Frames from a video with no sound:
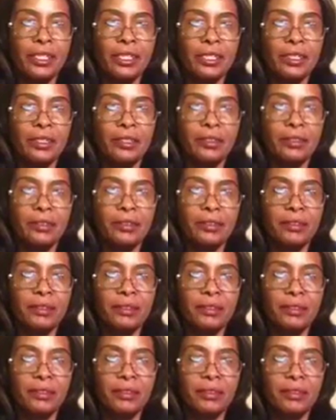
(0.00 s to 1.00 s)

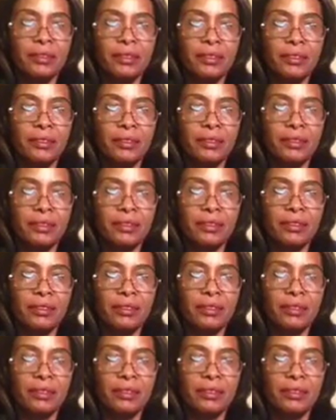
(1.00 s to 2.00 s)
(silence)